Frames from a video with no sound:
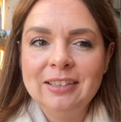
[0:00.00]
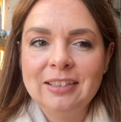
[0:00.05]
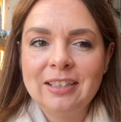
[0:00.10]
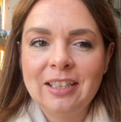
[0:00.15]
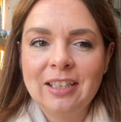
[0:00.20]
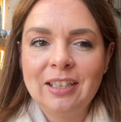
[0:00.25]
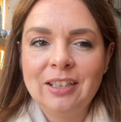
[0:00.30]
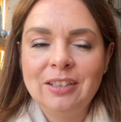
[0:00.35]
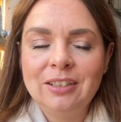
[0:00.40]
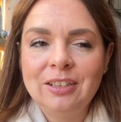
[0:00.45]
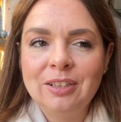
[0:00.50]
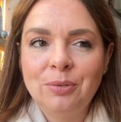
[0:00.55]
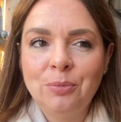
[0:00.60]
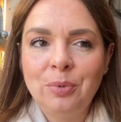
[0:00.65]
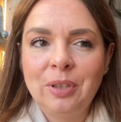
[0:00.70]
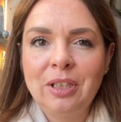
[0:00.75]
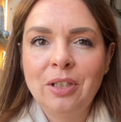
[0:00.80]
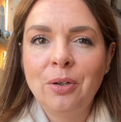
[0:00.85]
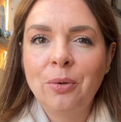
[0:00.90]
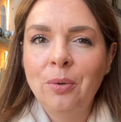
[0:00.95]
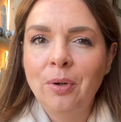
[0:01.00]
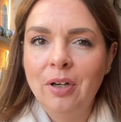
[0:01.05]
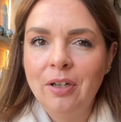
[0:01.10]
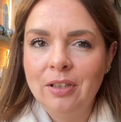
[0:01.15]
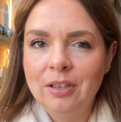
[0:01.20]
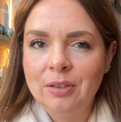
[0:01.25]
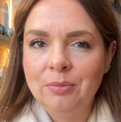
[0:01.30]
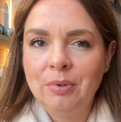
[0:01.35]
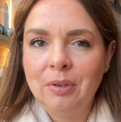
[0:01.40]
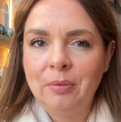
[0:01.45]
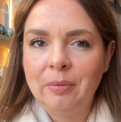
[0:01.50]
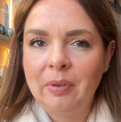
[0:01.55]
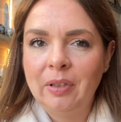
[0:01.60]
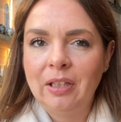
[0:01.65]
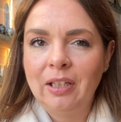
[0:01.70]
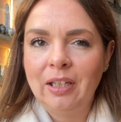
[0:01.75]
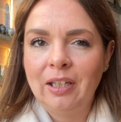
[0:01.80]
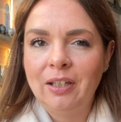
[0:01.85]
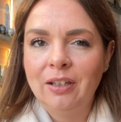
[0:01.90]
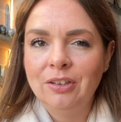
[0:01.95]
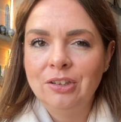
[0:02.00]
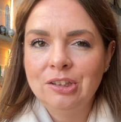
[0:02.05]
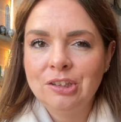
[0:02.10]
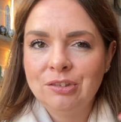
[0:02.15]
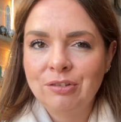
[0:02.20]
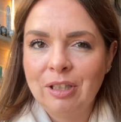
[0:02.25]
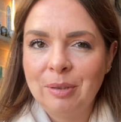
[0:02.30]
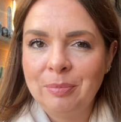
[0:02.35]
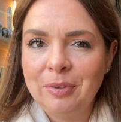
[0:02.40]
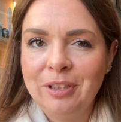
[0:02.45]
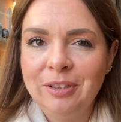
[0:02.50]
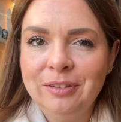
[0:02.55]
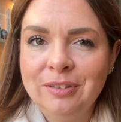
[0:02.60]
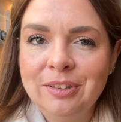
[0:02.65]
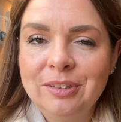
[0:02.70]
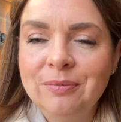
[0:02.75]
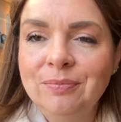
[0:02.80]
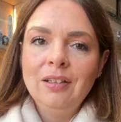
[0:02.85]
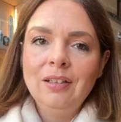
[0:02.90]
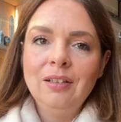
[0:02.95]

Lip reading: that we acquired while we were there. I'll just grab those.